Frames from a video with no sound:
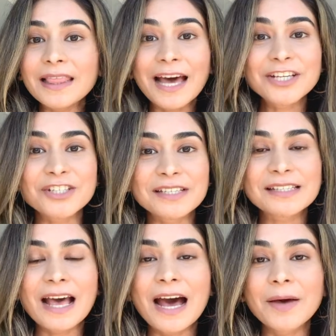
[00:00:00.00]
lashes.
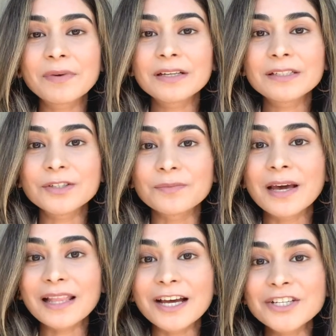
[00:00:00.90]
I'm going to do
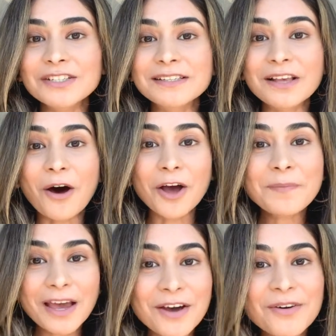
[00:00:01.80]
my lashes on
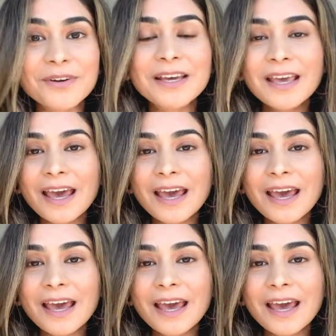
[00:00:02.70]
my own.